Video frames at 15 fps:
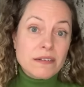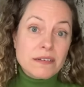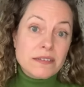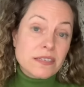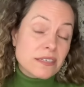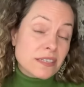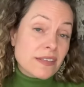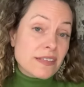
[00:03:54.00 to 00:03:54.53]

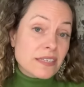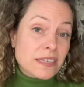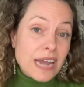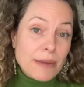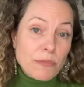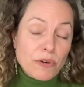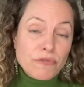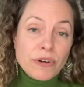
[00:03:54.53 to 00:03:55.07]
see this
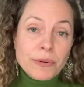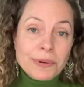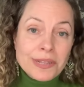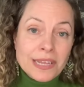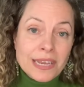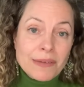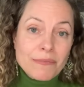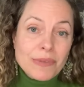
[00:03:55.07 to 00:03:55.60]
guy more
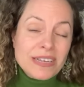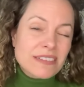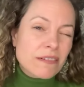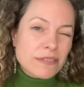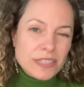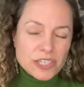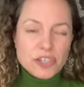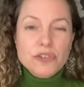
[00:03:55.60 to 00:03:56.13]
frequently, as
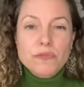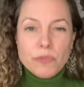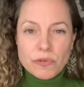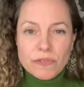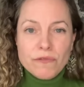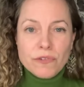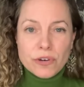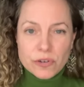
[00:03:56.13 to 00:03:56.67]
long as you're
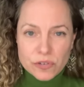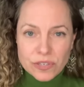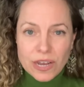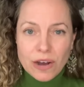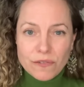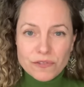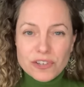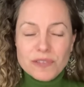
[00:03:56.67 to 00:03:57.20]
moving for
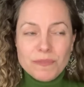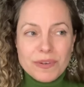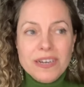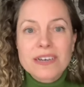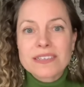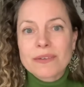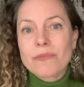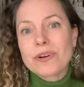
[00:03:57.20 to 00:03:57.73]
yourself, just
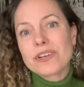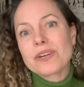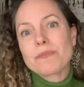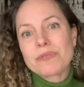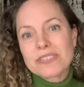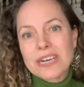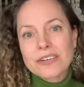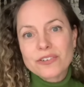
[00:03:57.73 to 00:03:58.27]
because I want you to
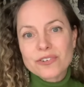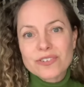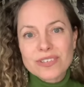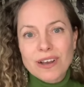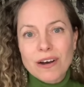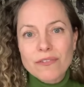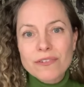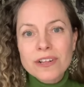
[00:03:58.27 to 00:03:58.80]
protect
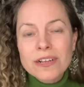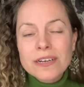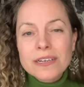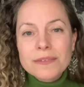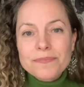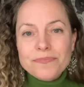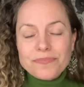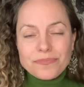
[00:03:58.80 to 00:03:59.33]
yourself.
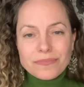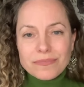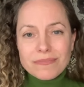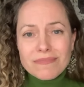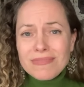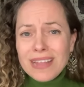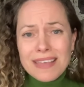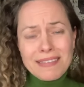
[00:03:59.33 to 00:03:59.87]

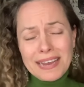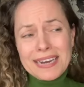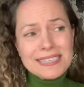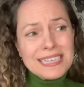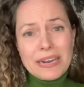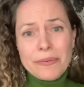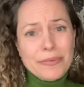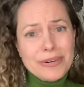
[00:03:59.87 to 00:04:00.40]
And I
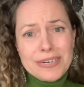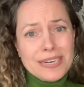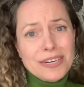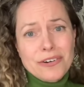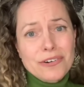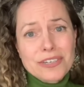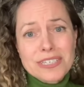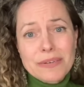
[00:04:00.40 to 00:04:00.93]
said, I wouldn't
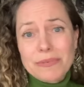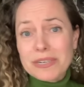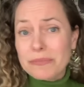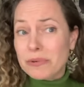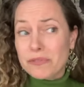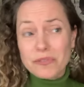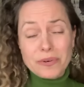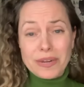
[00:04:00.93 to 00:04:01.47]
encourage someone to
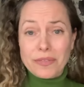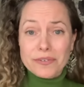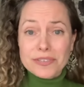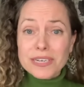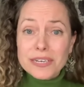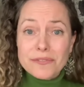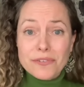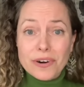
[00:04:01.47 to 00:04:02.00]
move to another
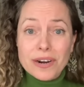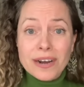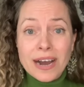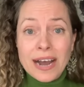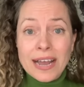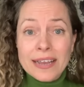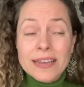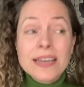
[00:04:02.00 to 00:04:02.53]
city for a
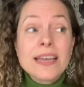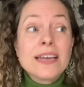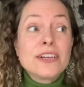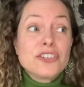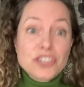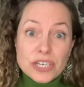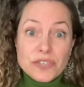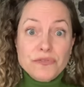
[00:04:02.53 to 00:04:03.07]
guy.
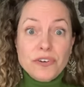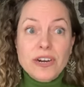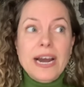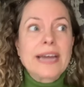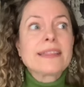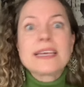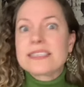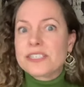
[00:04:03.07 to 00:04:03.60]
Just for a guy,
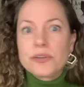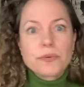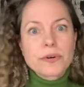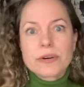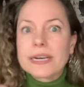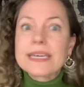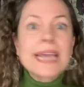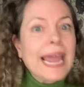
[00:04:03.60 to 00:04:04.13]
unless you
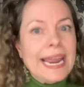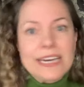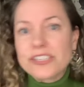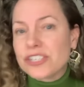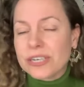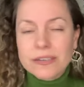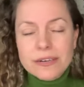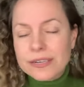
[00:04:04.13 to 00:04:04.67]
were
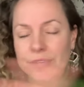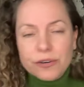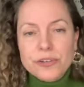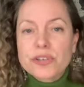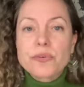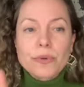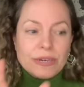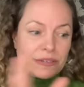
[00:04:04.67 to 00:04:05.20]
engaged and
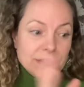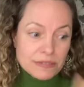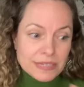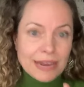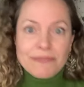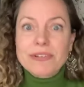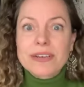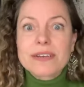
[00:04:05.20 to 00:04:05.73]
you were
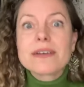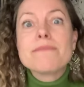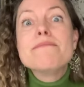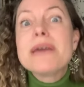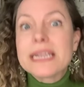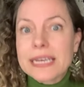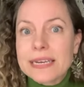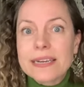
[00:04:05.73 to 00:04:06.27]
definitely
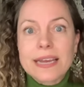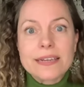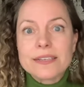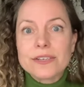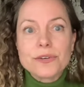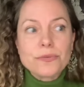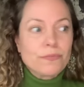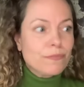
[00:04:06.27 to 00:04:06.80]
committed
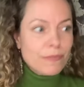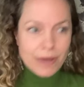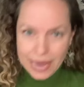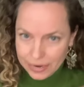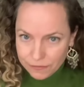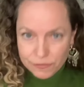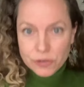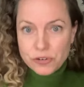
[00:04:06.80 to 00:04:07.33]
and you
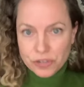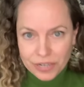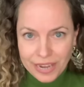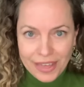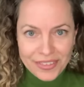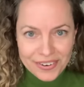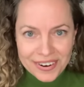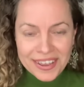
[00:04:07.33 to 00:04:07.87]
had a future
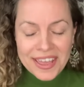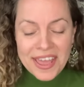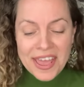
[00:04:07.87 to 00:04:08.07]
together.